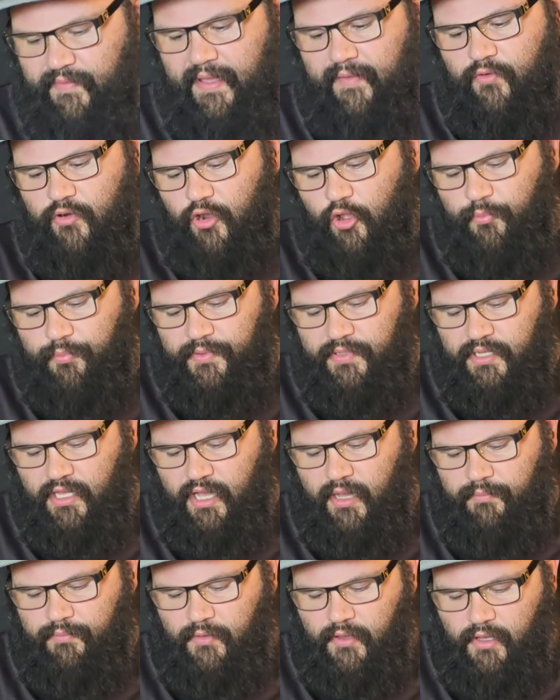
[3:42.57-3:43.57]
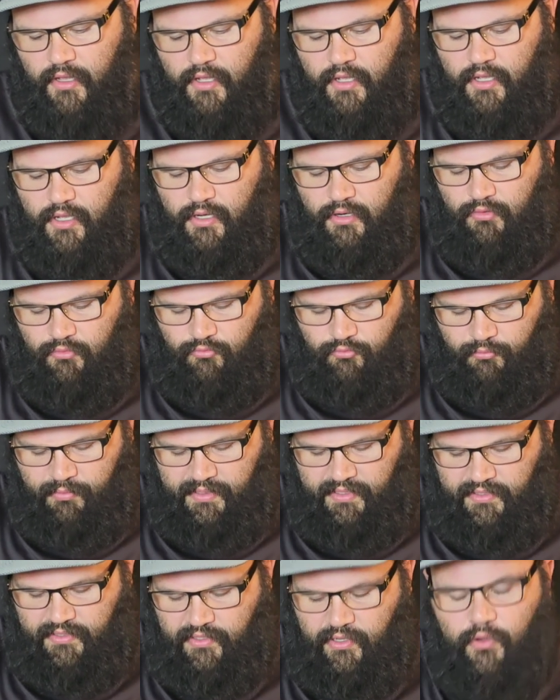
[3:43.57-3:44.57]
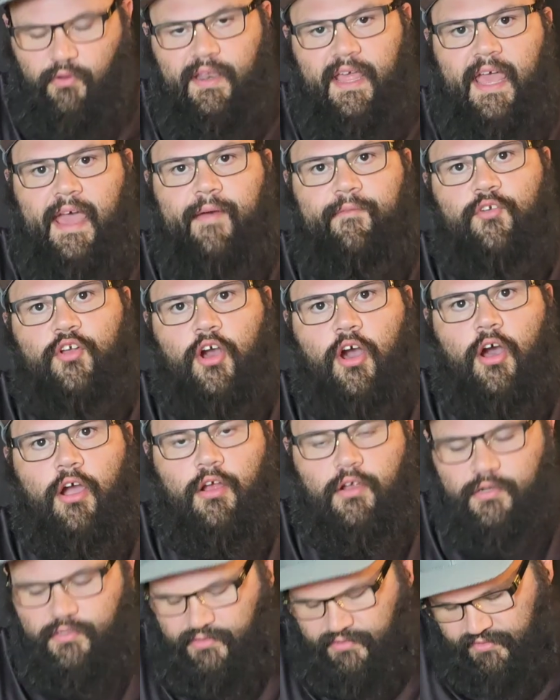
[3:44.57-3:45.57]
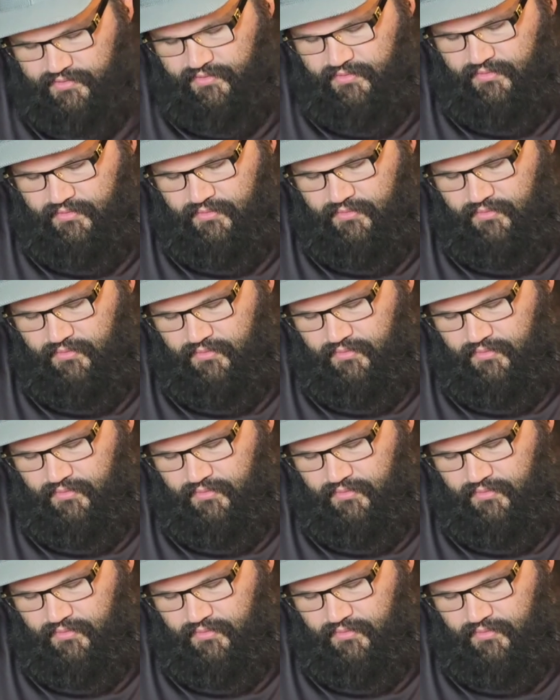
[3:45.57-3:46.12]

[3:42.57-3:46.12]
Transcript: I've ever opened up where we don't have cards.